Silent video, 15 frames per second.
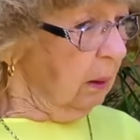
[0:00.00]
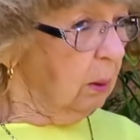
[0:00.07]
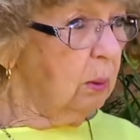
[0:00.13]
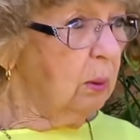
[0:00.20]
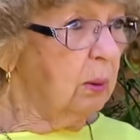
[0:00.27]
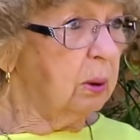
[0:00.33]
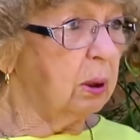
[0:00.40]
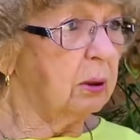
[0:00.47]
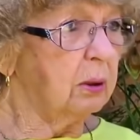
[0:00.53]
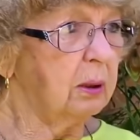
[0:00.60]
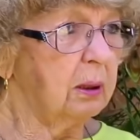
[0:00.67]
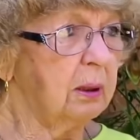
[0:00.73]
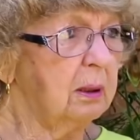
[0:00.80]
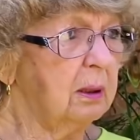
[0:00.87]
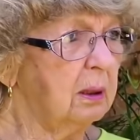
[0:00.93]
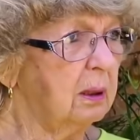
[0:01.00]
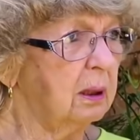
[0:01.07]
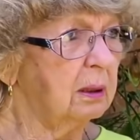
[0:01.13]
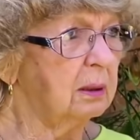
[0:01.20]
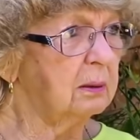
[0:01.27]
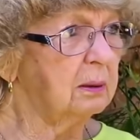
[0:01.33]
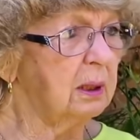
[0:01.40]
Whew. Oh,
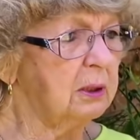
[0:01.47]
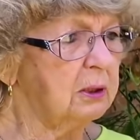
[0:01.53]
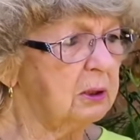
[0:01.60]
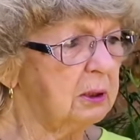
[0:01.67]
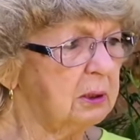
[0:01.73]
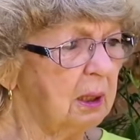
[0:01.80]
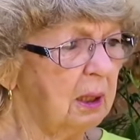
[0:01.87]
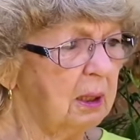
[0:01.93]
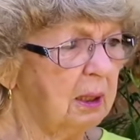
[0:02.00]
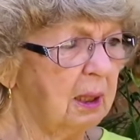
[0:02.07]
gracious.